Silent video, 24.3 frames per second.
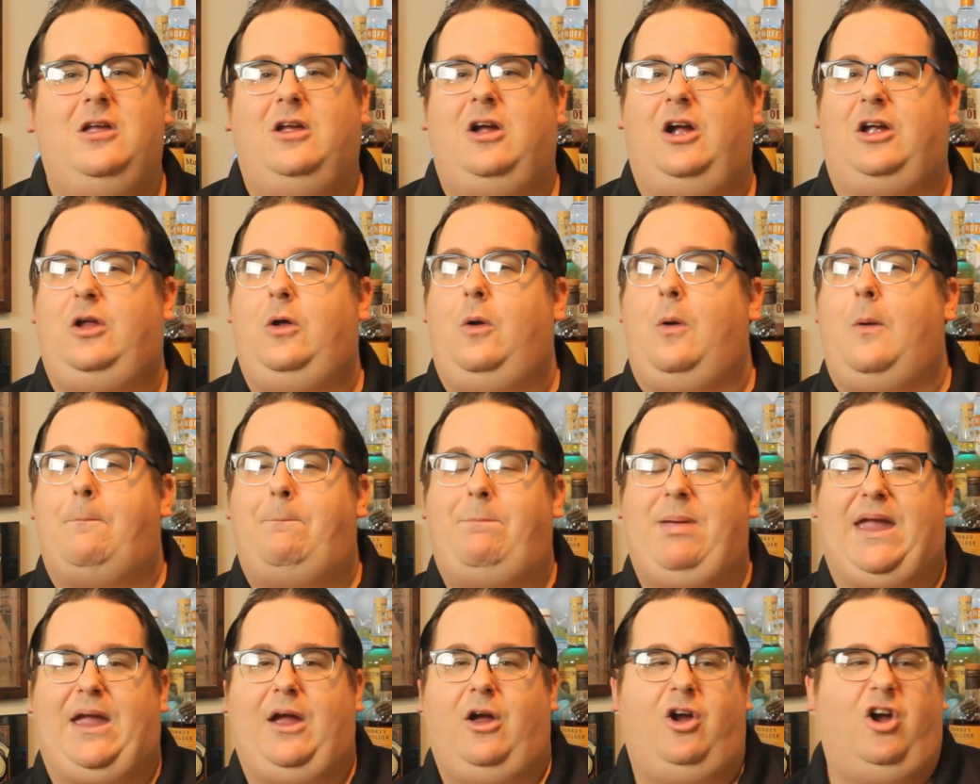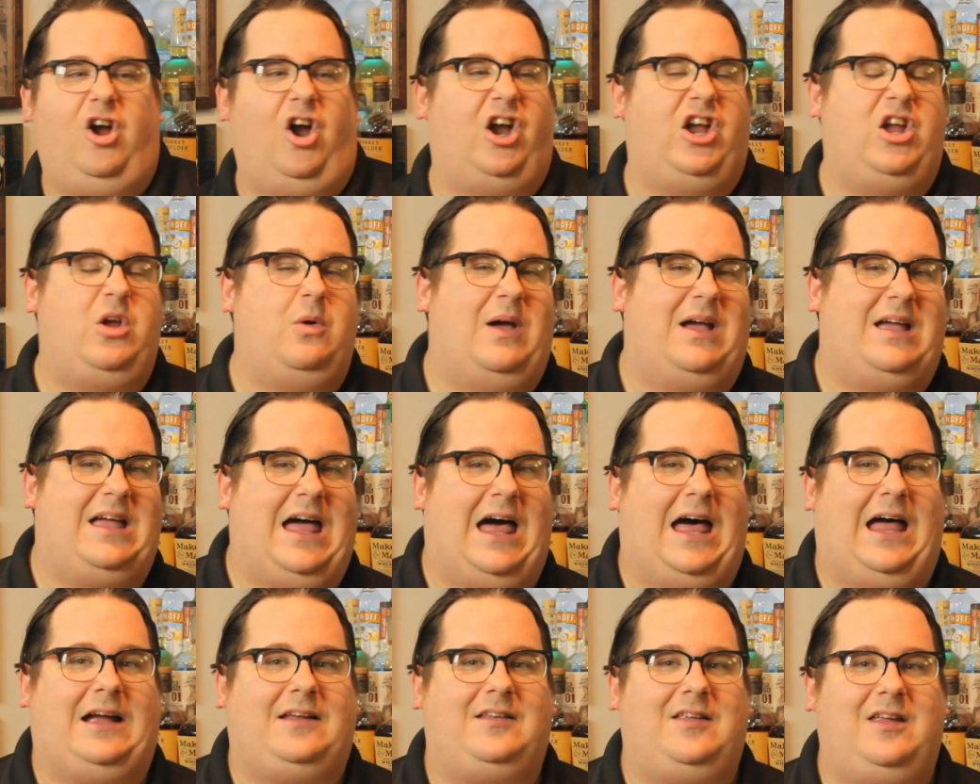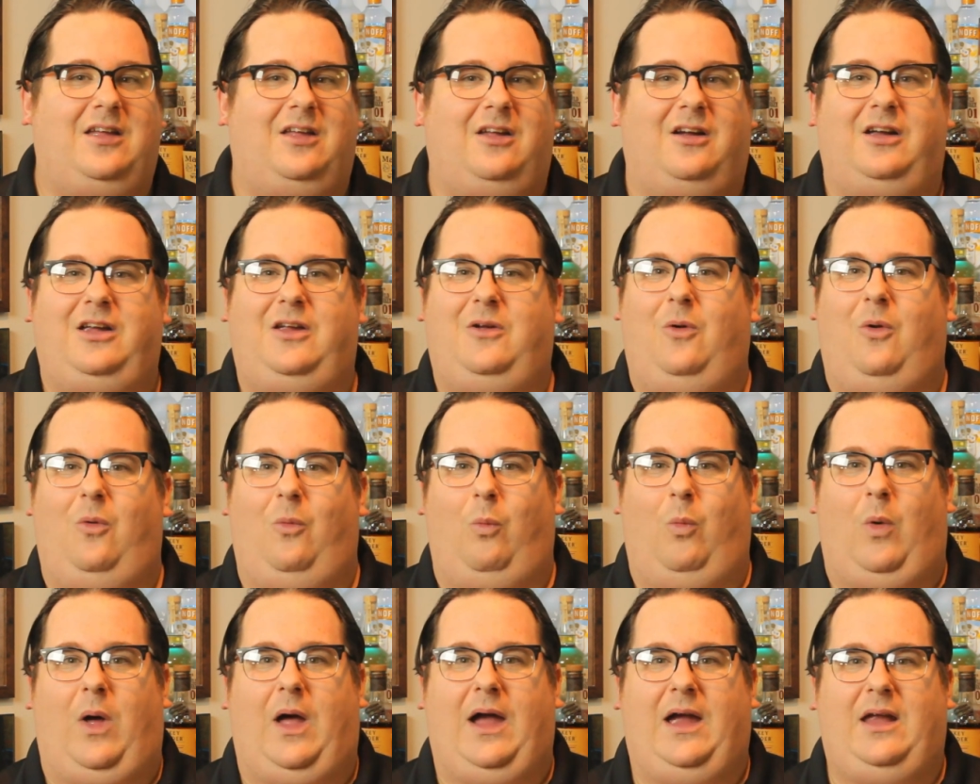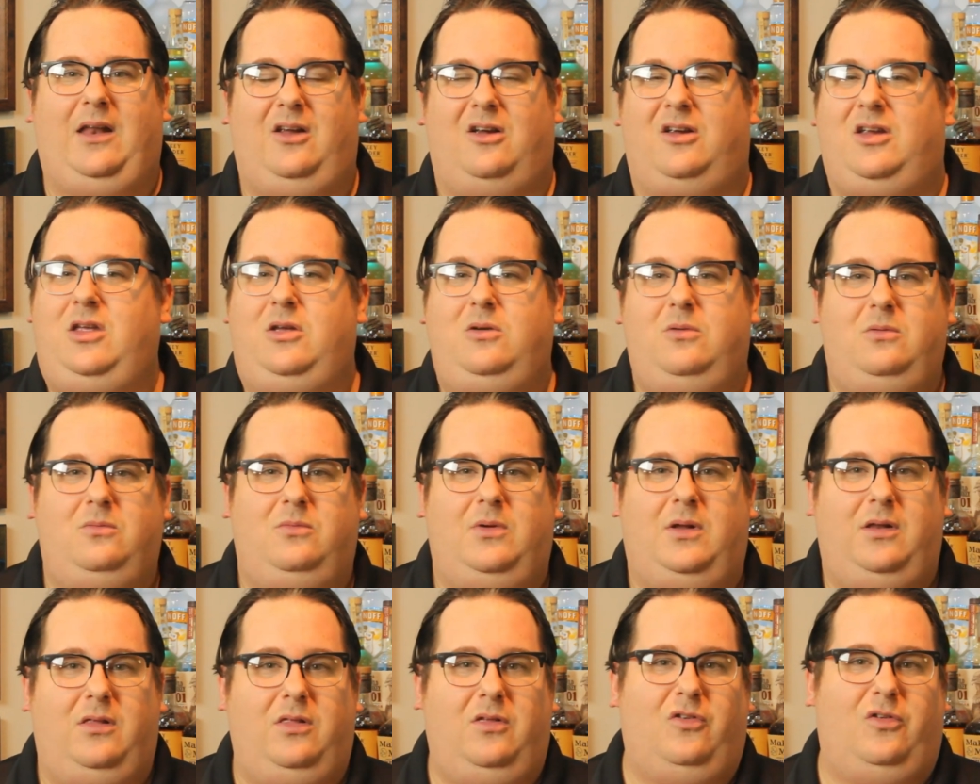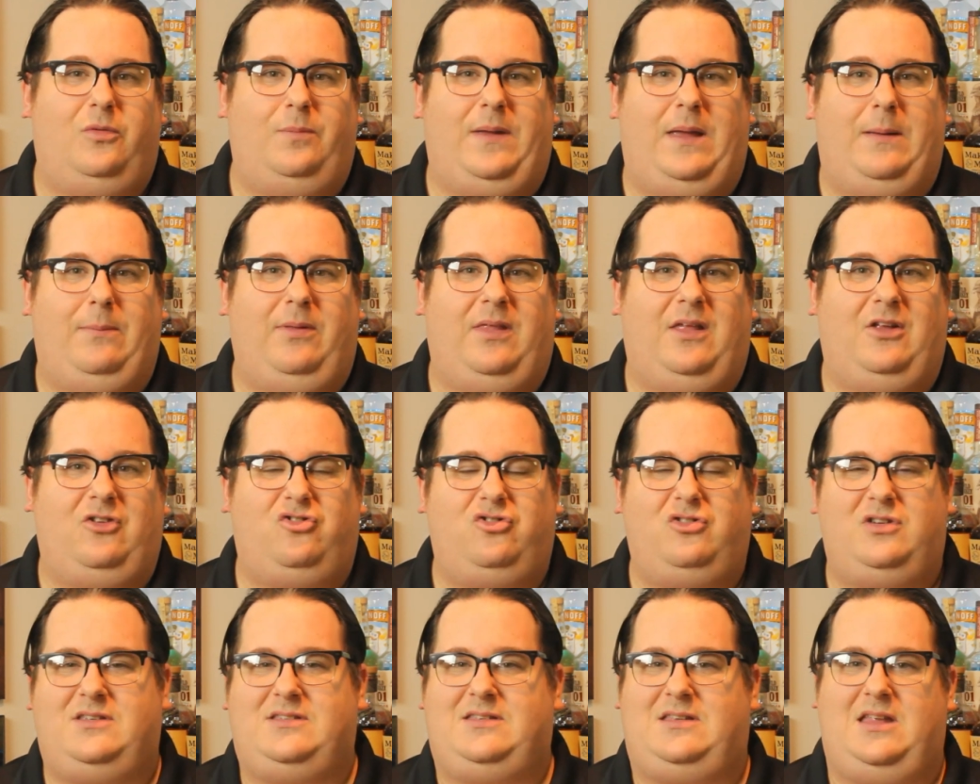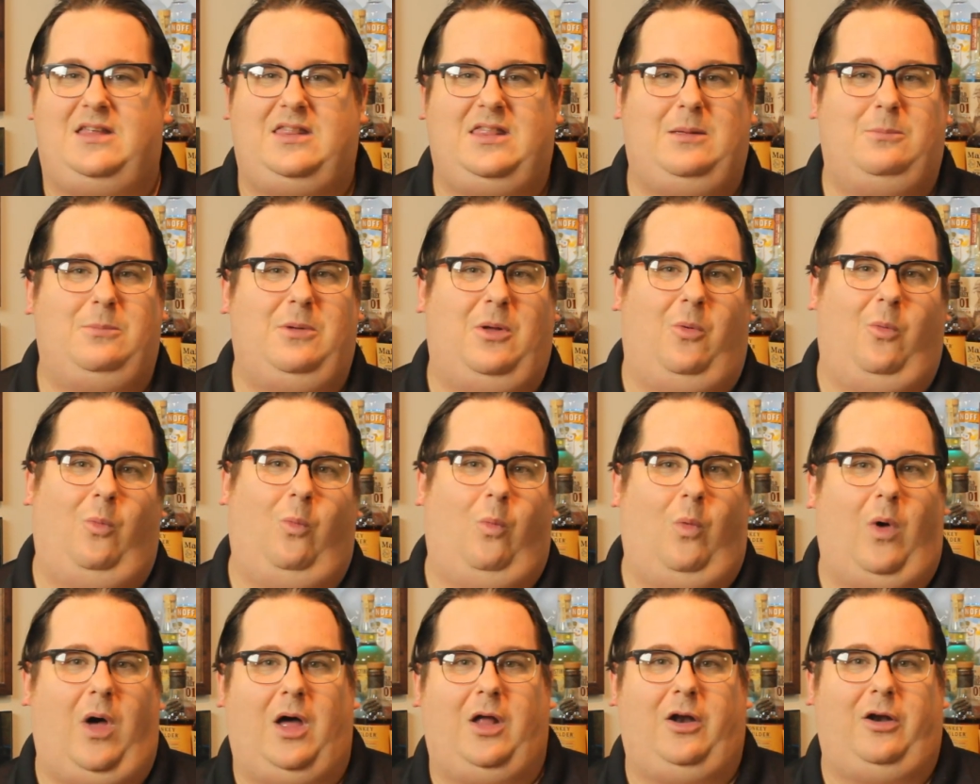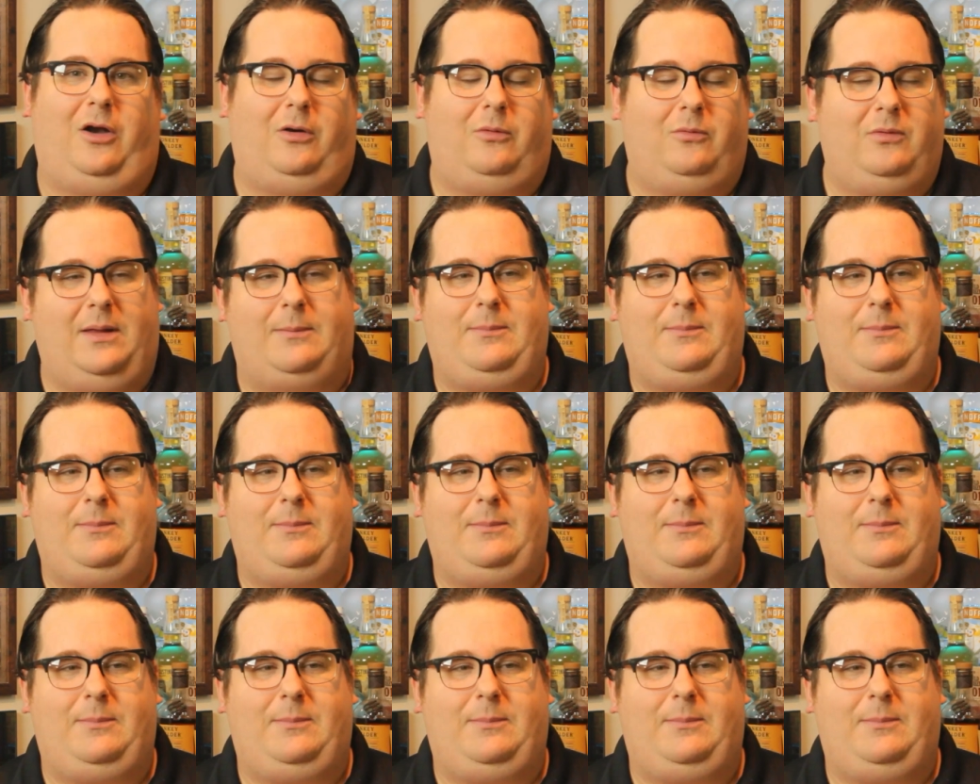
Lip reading: Are you a beer? Are you a cocktail? Are you a wine? Are you one of those people that drinks nothing but water?